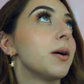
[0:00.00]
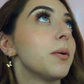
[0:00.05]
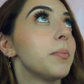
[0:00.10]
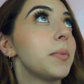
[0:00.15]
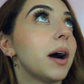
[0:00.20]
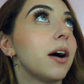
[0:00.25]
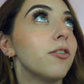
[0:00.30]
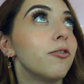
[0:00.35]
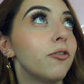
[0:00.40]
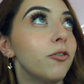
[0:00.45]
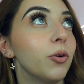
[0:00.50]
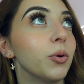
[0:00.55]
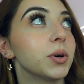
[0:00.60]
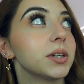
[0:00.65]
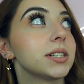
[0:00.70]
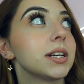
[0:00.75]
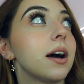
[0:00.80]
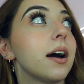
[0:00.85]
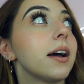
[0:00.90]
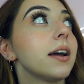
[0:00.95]
about 4
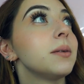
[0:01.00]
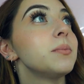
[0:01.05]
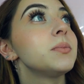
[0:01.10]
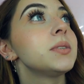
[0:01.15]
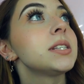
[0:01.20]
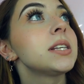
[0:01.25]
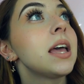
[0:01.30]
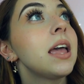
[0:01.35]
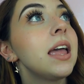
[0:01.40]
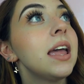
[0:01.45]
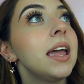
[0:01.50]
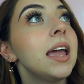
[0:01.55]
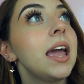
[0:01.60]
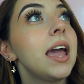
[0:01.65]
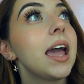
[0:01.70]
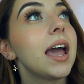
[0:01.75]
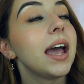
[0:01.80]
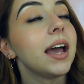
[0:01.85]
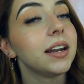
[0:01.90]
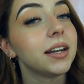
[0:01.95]
times
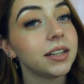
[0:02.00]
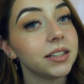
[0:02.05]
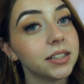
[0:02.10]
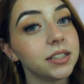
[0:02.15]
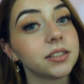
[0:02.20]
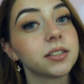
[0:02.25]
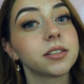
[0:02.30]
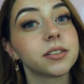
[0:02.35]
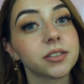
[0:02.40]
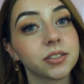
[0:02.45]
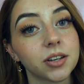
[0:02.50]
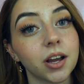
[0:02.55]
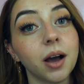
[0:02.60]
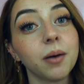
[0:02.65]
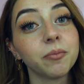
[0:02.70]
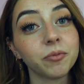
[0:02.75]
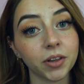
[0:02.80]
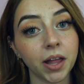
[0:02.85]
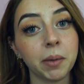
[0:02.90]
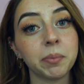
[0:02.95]
and I need to
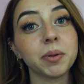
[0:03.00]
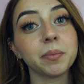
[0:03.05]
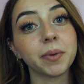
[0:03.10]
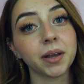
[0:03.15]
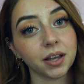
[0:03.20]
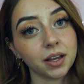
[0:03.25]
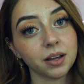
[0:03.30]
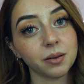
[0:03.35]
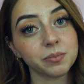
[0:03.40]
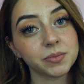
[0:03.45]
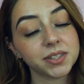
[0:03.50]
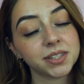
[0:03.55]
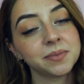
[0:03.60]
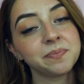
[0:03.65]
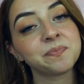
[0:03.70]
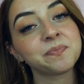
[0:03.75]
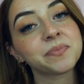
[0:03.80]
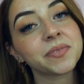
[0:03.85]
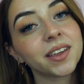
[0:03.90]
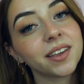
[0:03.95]
stop flapping my gums.
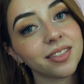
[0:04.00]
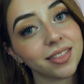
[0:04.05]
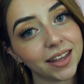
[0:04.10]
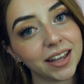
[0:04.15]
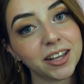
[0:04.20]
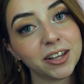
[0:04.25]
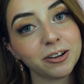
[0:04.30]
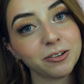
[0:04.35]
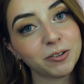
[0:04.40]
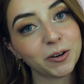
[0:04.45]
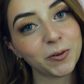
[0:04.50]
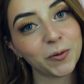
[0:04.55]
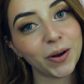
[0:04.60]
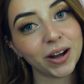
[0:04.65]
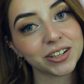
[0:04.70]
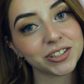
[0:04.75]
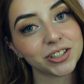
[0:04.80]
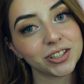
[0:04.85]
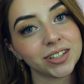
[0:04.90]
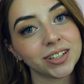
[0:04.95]
Thank you for
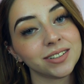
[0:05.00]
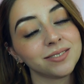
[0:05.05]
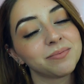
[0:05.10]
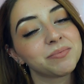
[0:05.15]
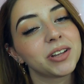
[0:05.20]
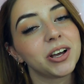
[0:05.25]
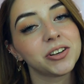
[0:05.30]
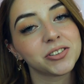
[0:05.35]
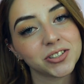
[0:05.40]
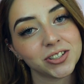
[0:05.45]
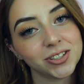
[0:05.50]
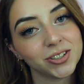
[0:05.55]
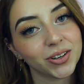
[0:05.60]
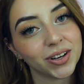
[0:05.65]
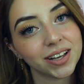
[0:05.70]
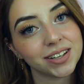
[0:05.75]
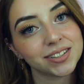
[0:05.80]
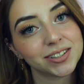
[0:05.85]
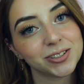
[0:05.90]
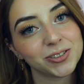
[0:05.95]
watching. I'll see you
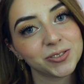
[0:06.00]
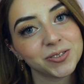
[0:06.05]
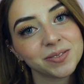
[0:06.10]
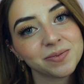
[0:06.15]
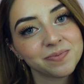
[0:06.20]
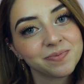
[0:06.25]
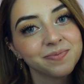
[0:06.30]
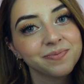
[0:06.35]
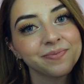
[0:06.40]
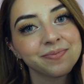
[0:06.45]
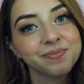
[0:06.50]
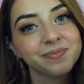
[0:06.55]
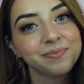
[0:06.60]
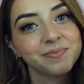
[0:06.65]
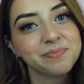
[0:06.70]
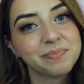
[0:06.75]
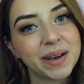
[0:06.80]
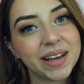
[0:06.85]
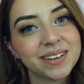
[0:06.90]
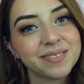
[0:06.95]
guys soon.
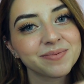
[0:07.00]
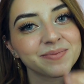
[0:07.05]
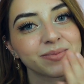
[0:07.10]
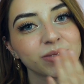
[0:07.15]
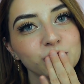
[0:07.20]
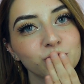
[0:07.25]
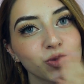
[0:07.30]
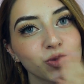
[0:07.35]
Bye.